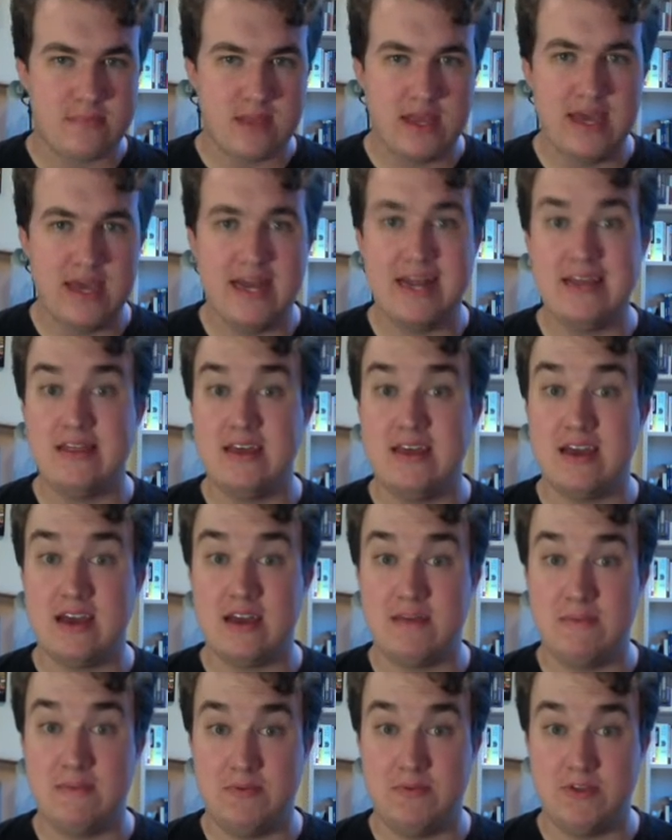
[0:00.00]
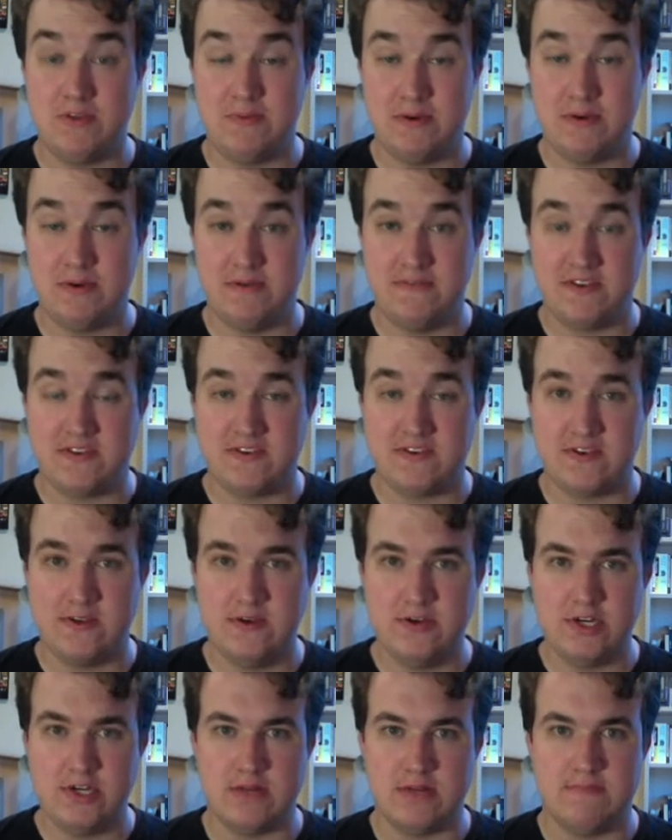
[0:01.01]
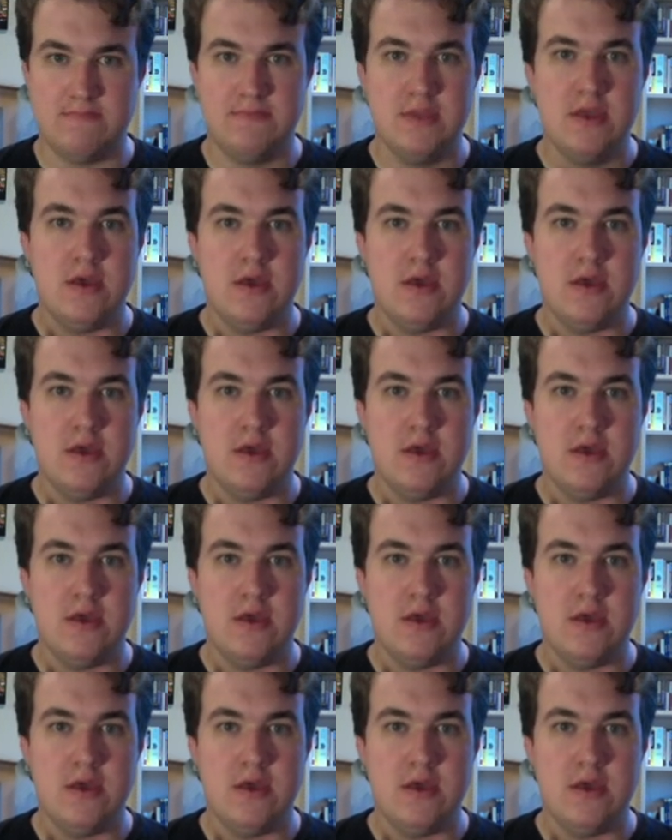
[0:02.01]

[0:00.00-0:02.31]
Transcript: and I think I come up with a perfect solution.